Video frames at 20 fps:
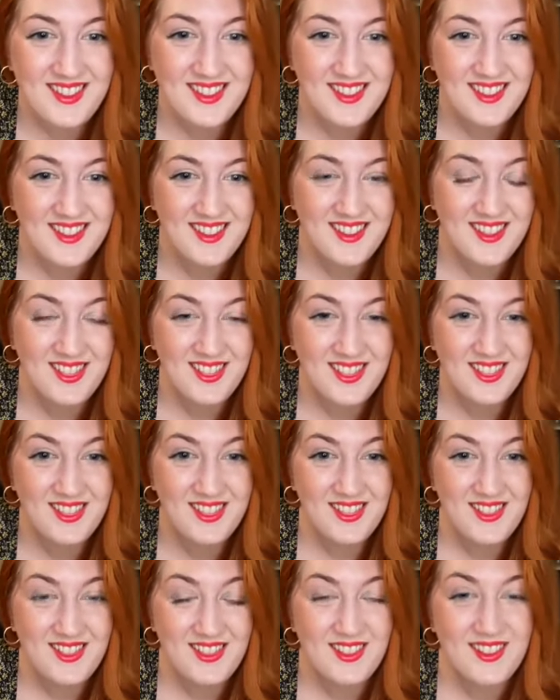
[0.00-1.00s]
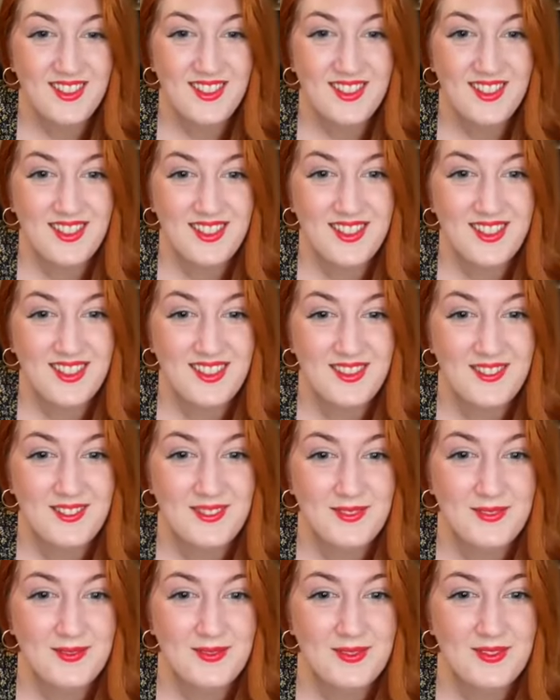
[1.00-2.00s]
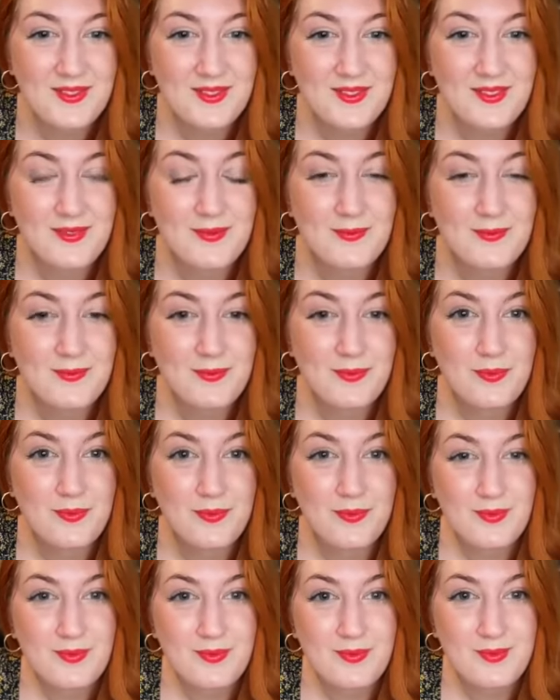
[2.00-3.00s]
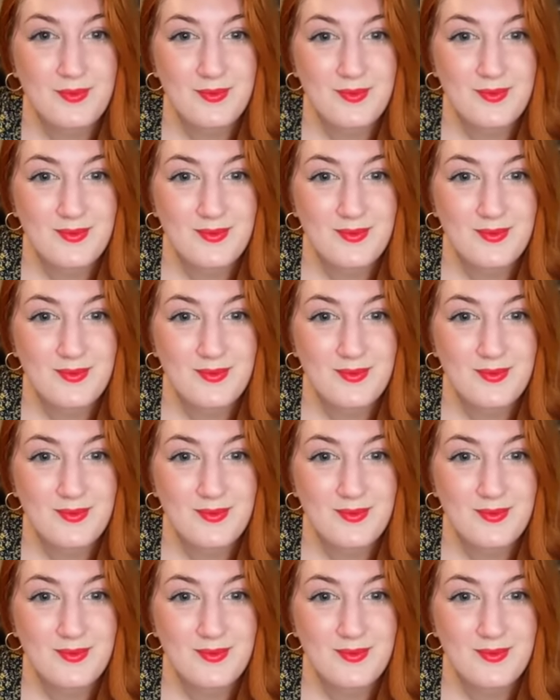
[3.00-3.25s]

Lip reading: This person isn't speaking.